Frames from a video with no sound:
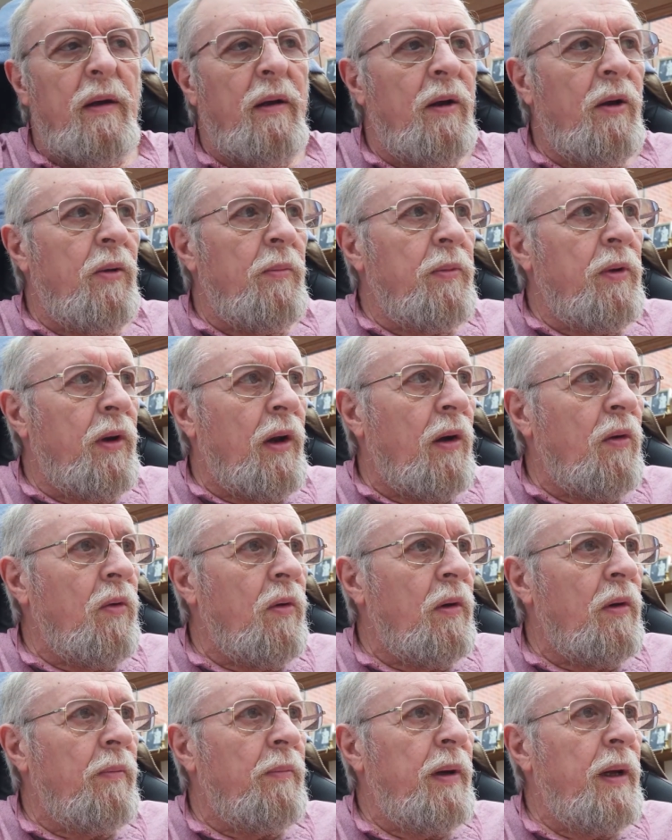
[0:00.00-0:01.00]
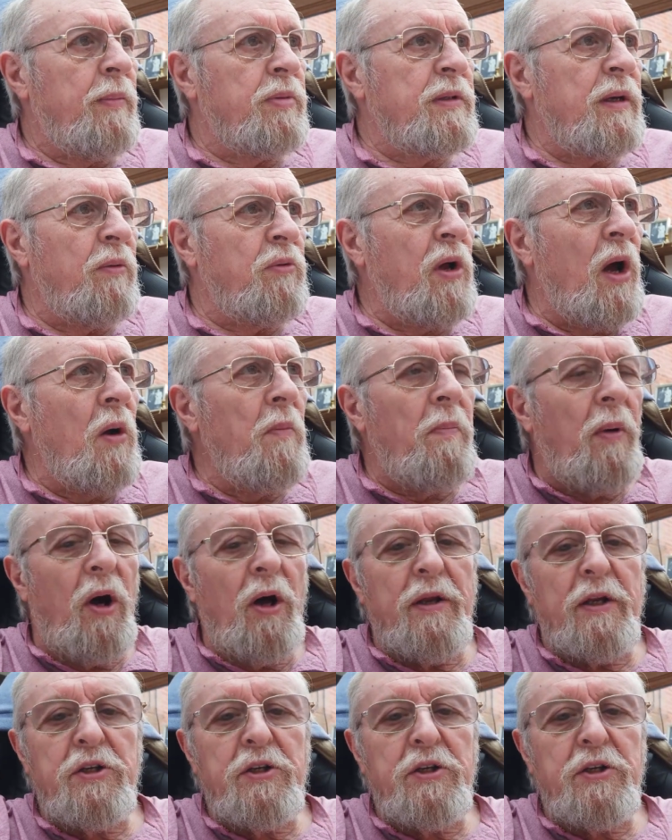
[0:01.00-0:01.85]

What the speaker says: You know, and people say, don't buy